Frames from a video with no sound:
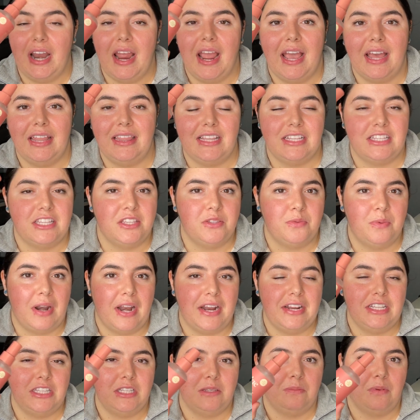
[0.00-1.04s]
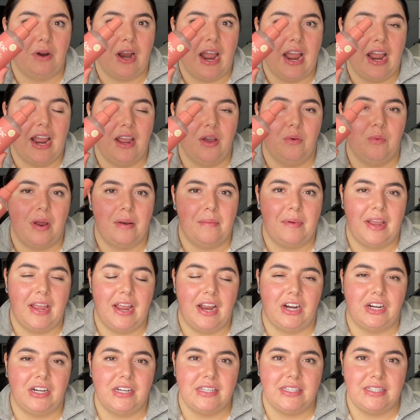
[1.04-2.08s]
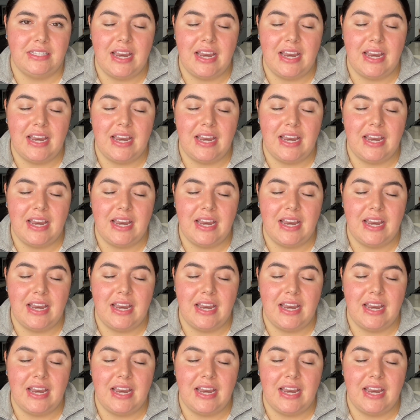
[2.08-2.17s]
and this is what I spray when my hair is